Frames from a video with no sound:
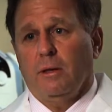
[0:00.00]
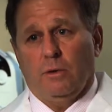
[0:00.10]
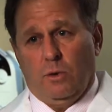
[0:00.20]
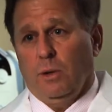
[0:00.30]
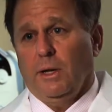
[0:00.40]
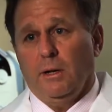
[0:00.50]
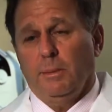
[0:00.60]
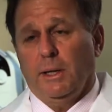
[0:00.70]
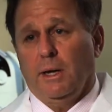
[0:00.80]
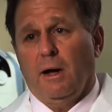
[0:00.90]
the cooling
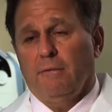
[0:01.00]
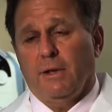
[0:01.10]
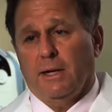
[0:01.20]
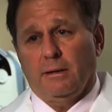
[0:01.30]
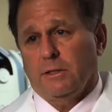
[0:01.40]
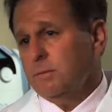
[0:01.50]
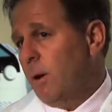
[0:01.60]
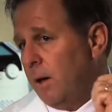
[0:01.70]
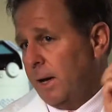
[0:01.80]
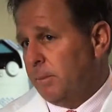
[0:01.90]
completely off, like in the
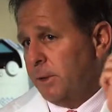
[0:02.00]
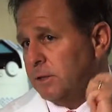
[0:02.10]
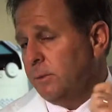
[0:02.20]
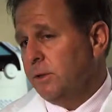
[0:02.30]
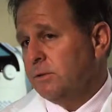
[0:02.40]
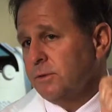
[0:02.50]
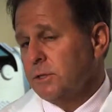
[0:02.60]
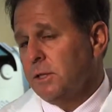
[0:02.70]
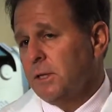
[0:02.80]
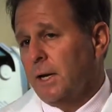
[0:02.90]
small handpiece that we use for
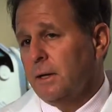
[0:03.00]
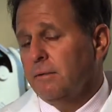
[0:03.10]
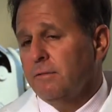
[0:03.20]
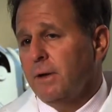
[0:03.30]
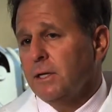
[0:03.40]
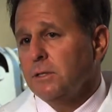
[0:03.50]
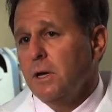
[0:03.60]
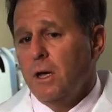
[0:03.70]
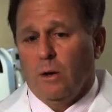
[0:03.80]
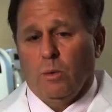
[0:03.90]
skin tightening of the face.
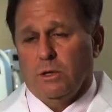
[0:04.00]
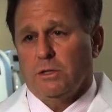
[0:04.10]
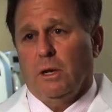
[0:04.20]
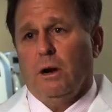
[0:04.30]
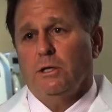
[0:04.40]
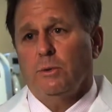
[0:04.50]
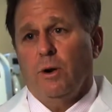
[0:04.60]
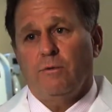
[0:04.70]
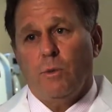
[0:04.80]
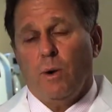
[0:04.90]
Whereas the larger
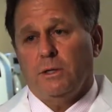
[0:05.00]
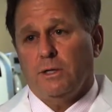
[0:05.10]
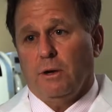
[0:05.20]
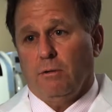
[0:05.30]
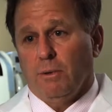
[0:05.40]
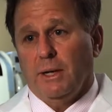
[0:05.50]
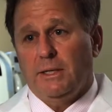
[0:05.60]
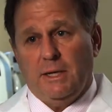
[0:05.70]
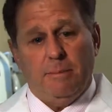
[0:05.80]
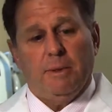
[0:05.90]
one, if we want it to go
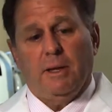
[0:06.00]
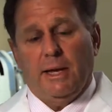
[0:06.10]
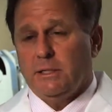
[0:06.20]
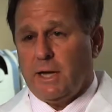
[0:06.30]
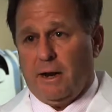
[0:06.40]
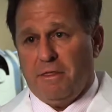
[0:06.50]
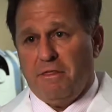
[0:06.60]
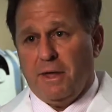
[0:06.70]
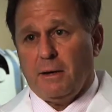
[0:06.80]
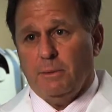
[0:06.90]
really deep and the lady's got a
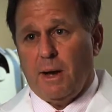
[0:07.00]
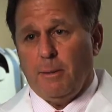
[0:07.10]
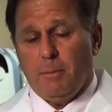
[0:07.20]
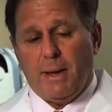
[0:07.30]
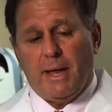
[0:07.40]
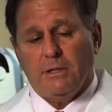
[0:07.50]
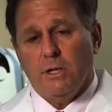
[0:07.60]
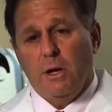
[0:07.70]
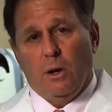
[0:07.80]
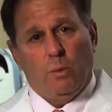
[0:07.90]
thick abdominal pannus,
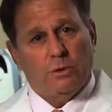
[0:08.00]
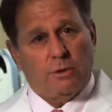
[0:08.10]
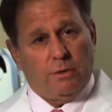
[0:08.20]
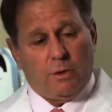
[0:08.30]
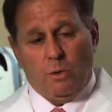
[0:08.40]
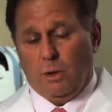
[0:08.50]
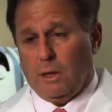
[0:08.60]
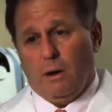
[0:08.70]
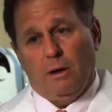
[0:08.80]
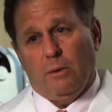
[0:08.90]
we'll turn the
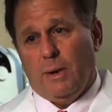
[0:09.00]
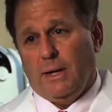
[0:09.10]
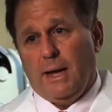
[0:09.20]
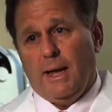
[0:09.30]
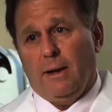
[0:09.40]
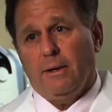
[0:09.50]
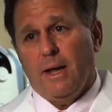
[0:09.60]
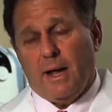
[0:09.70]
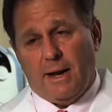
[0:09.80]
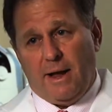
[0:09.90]
cooling all the way down
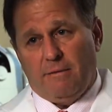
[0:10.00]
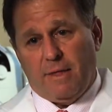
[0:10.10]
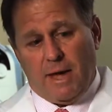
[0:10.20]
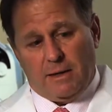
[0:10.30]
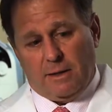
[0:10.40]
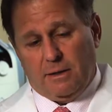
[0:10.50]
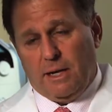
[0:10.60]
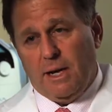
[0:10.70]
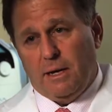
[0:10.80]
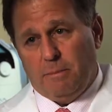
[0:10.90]
and have that
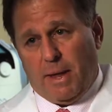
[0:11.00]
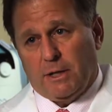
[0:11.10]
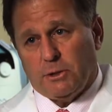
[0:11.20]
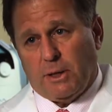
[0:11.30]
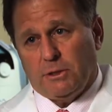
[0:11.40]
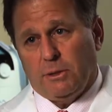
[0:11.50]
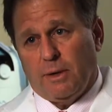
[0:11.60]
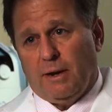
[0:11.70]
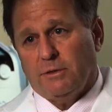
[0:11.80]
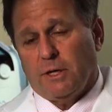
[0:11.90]
heat penetrate
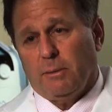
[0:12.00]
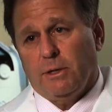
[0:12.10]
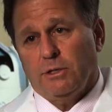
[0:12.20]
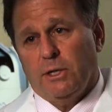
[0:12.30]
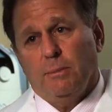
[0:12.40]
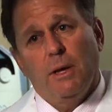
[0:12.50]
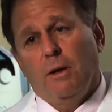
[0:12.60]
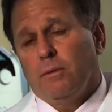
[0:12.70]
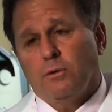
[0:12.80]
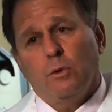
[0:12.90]
2.5 centimeters deep.
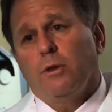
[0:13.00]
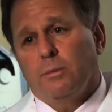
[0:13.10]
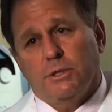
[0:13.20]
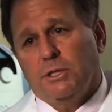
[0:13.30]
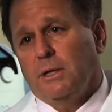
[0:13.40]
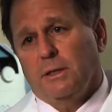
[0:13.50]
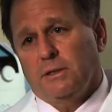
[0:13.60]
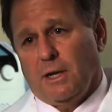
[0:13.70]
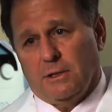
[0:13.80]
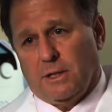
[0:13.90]
There's no other machine
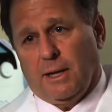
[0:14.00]
that does